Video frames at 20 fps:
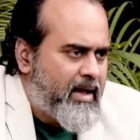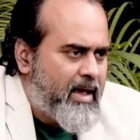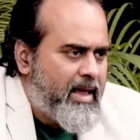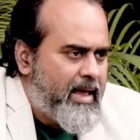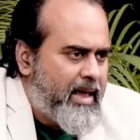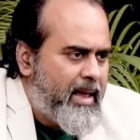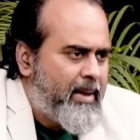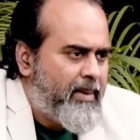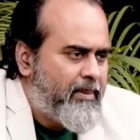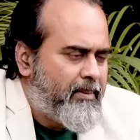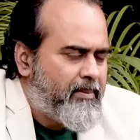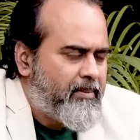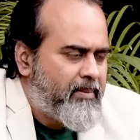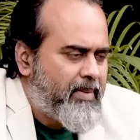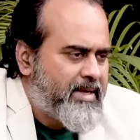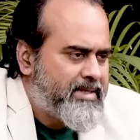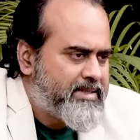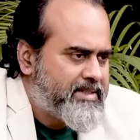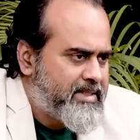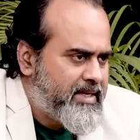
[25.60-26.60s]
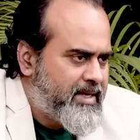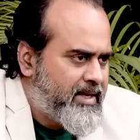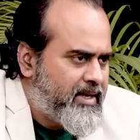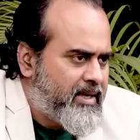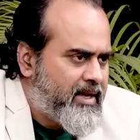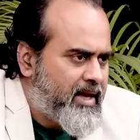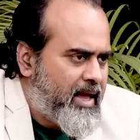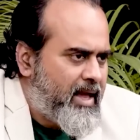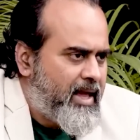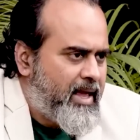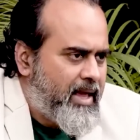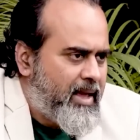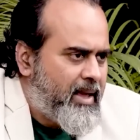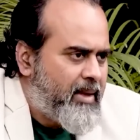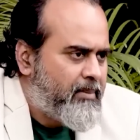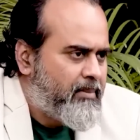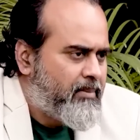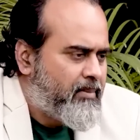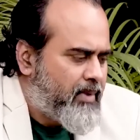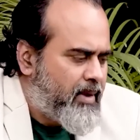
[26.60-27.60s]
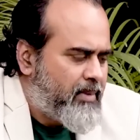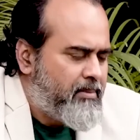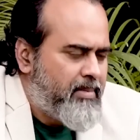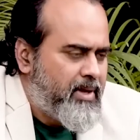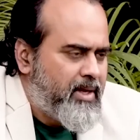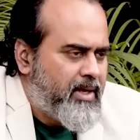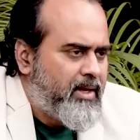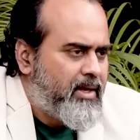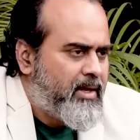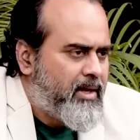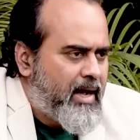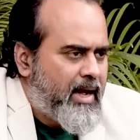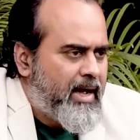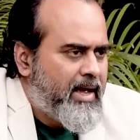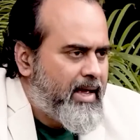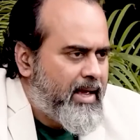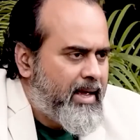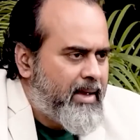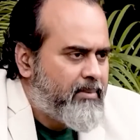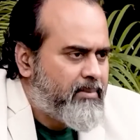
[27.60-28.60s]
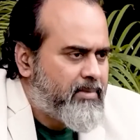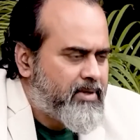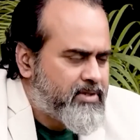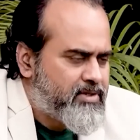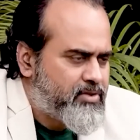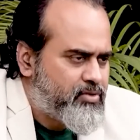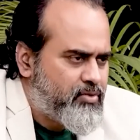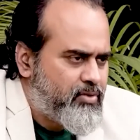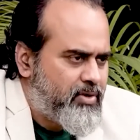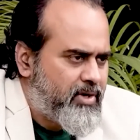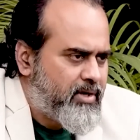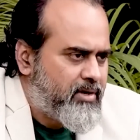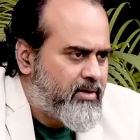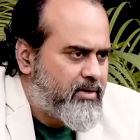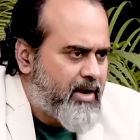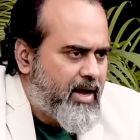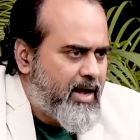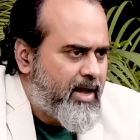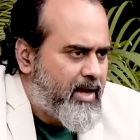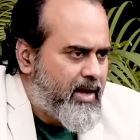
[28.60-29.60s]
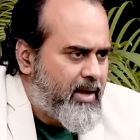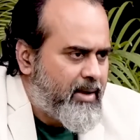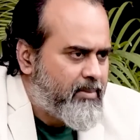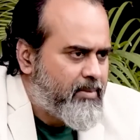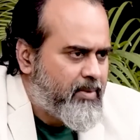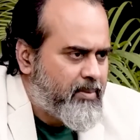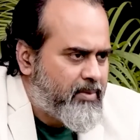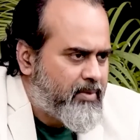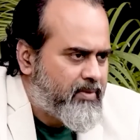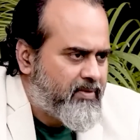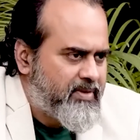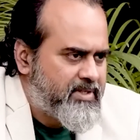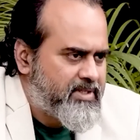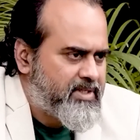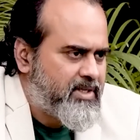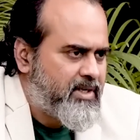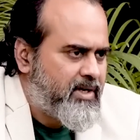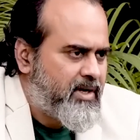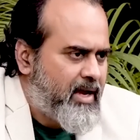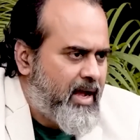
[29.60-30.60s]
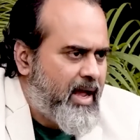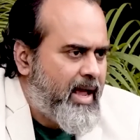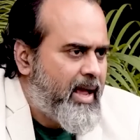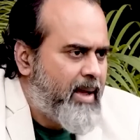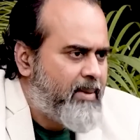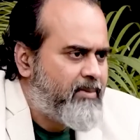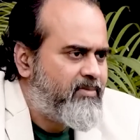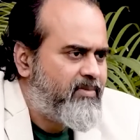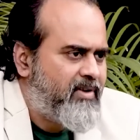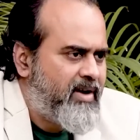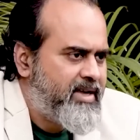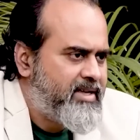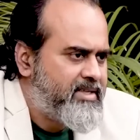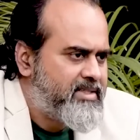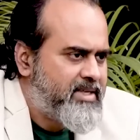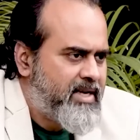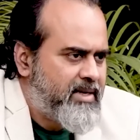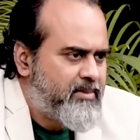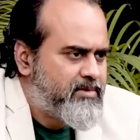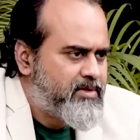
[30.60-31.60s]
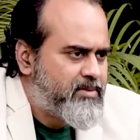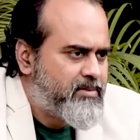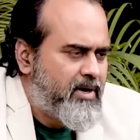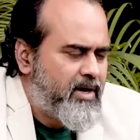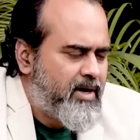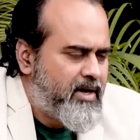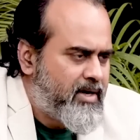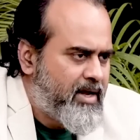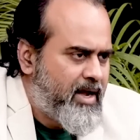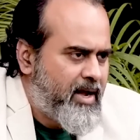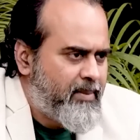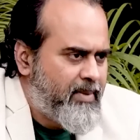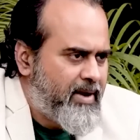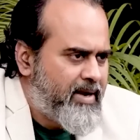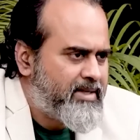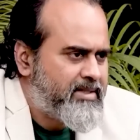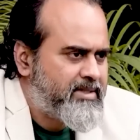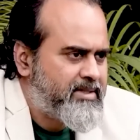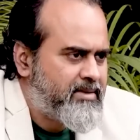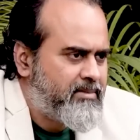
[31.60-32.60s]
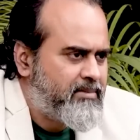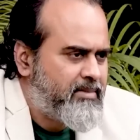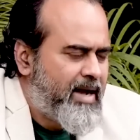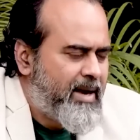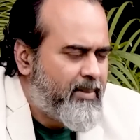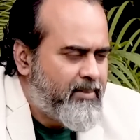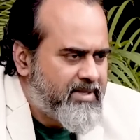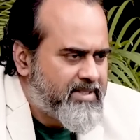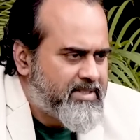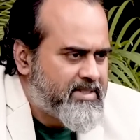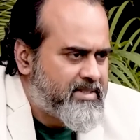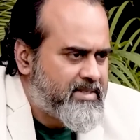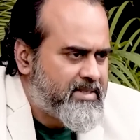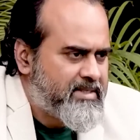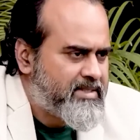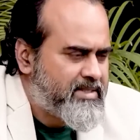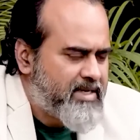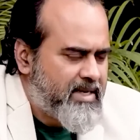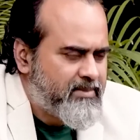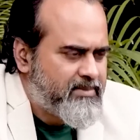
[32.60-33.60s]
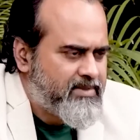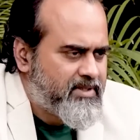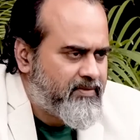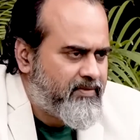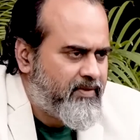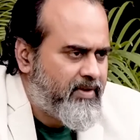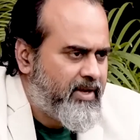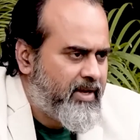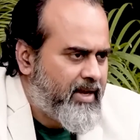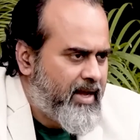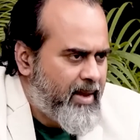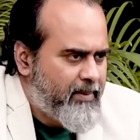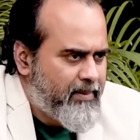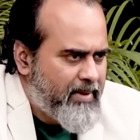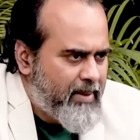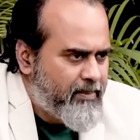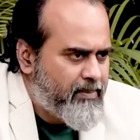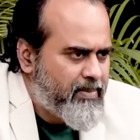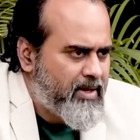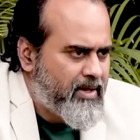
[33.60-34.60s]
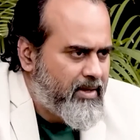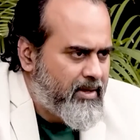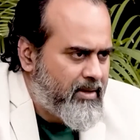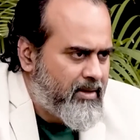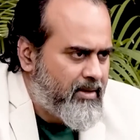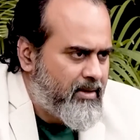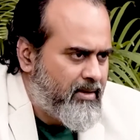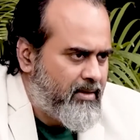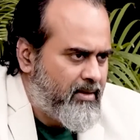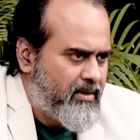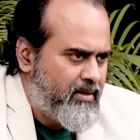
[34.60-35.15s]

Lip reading: I am by saying I am a male, I am a student, I am a professional, I am wise, I am smart, I am handsome, I am distressed, I am suffering, I am happy.